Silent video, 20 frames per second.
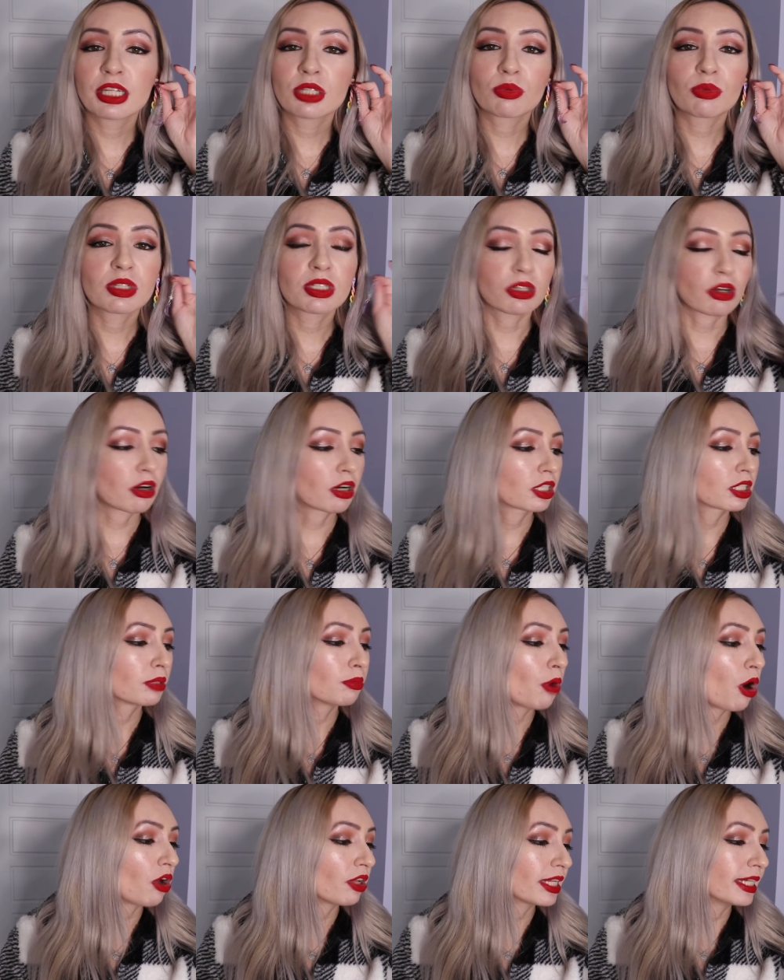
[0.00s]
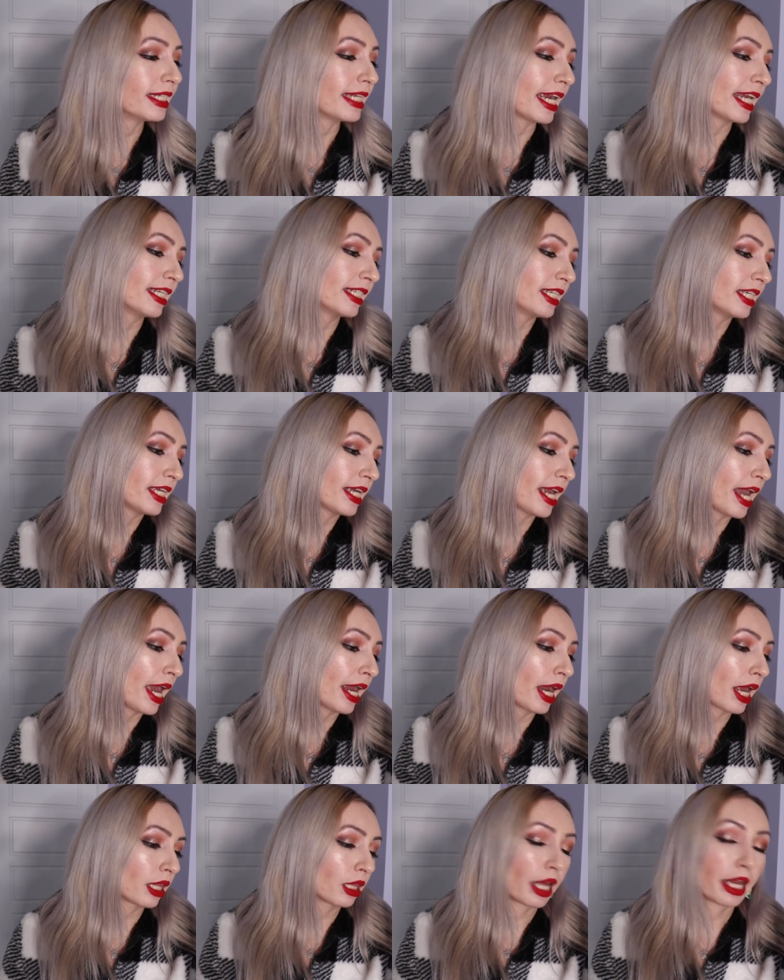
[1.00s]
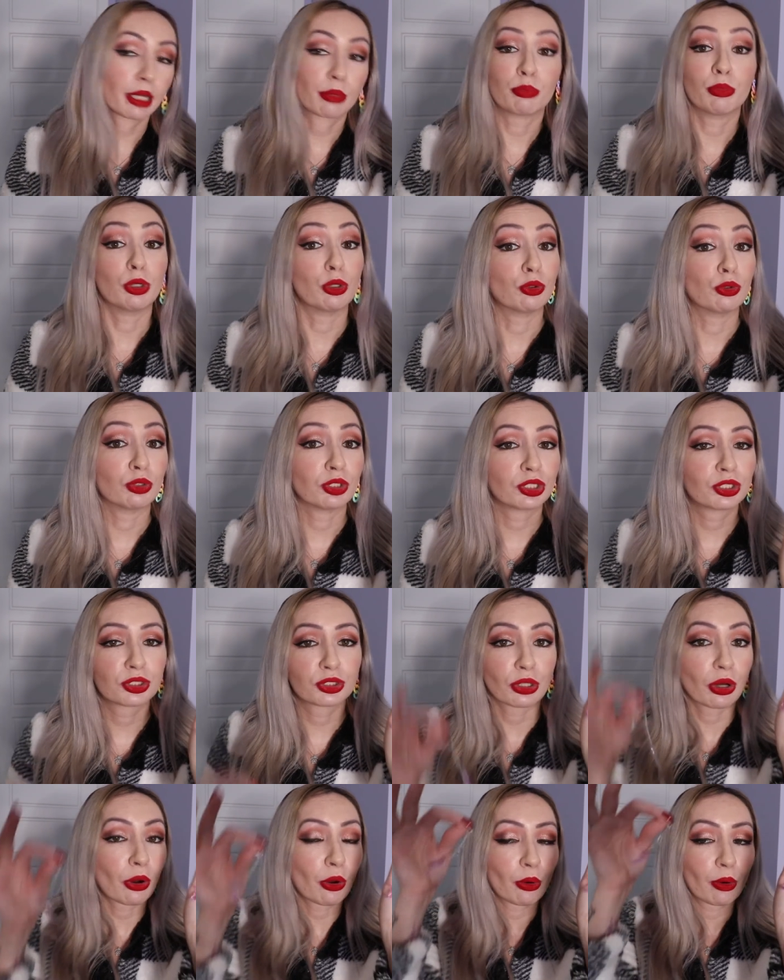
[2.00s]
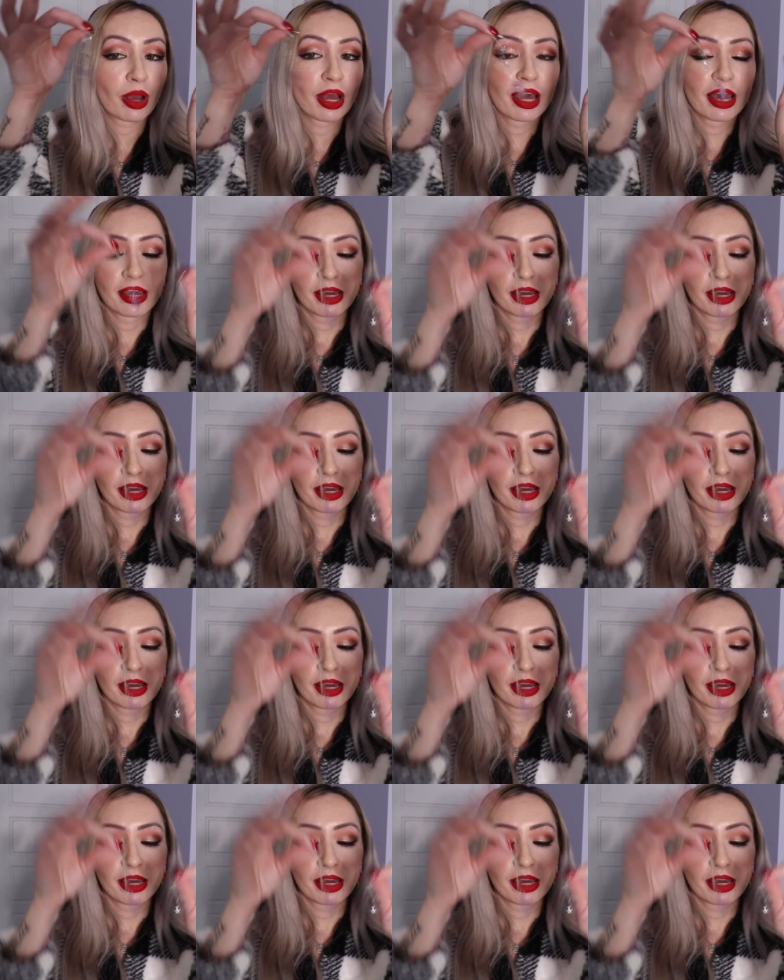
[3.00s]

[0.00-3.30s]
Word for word: These ones are small and dainty, and I like moons, so